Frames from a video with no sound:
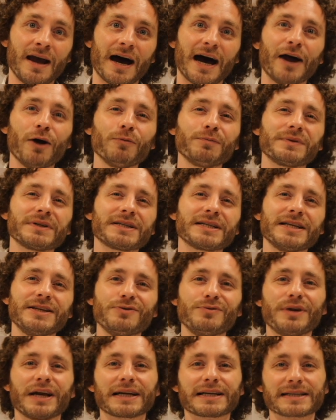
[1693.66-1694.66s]
I hope to see
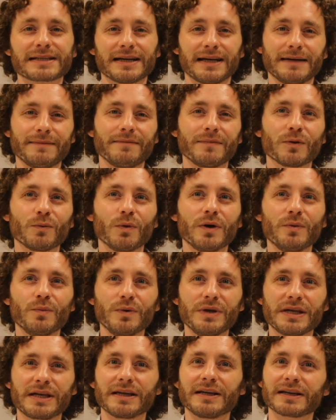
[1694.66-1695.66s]
you next time when
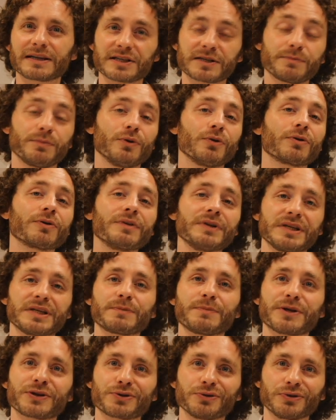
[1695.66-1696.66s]
we can explore these
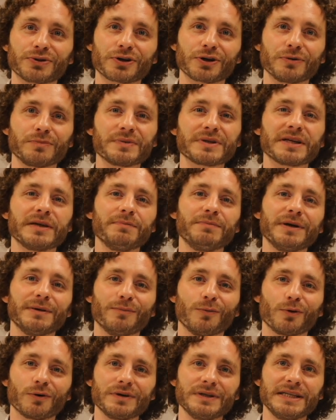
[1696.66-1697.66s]
special terms in a
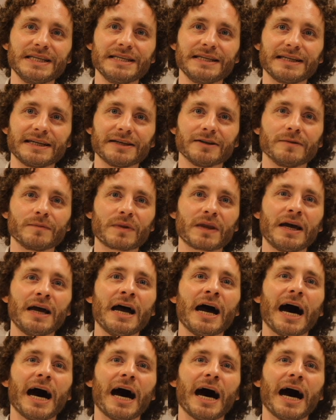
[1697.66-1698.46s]
bit more detail.